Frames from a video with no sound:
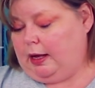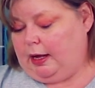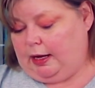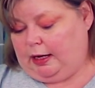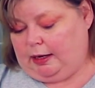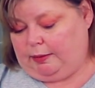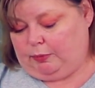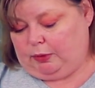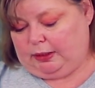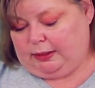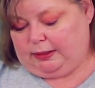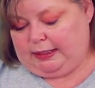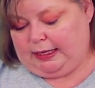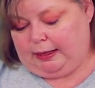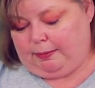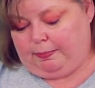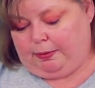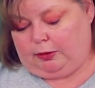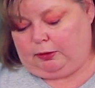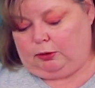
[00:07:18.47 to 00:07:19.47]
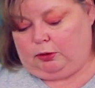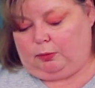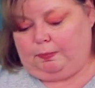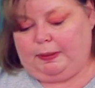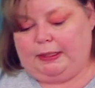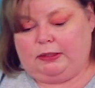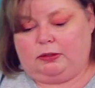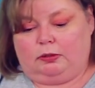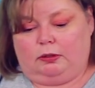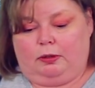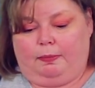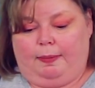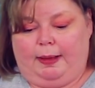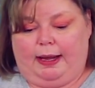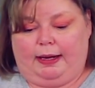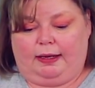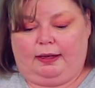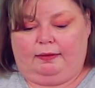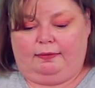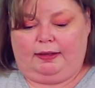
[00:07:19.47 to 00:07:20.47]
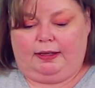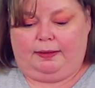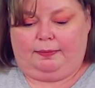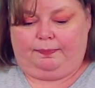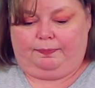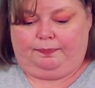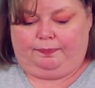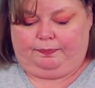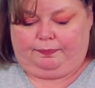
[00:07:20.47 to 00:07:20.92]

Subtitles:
And I'm going to put a little piece on the back of it,